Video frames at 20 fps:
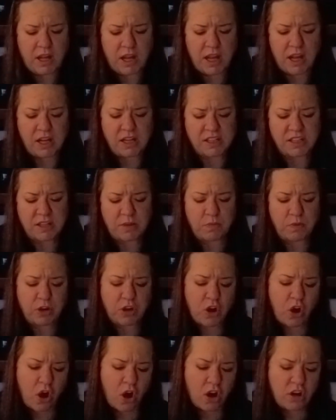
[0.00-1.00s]
And it's in
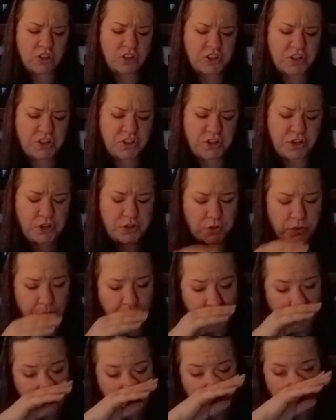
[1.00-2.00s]
regards
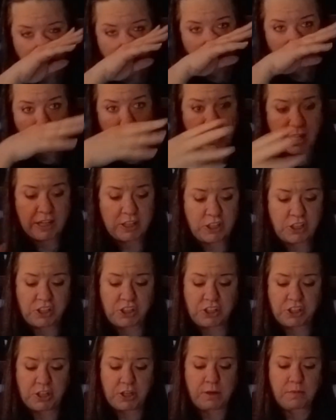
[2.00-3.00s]
to
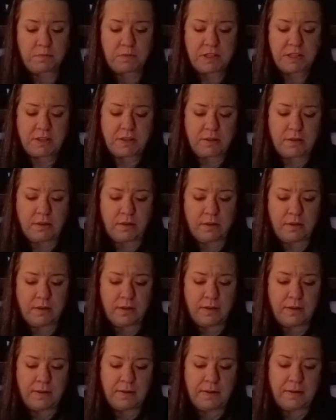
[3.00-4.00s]
relationships.
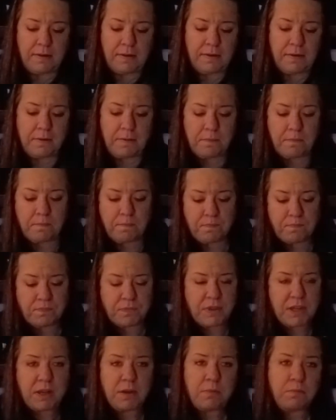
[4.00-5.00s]

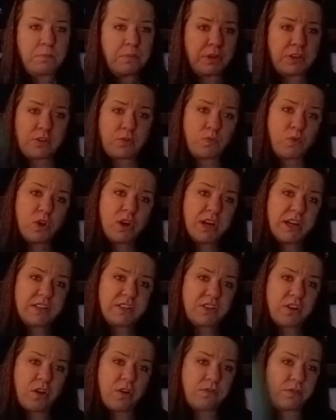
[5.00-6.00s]
But the worry
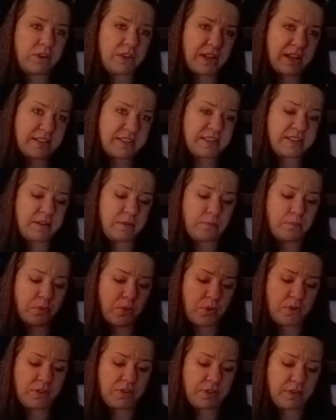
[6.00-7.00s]
is over. That's the
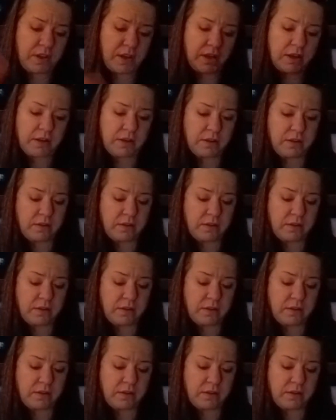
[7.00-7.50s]
important thing.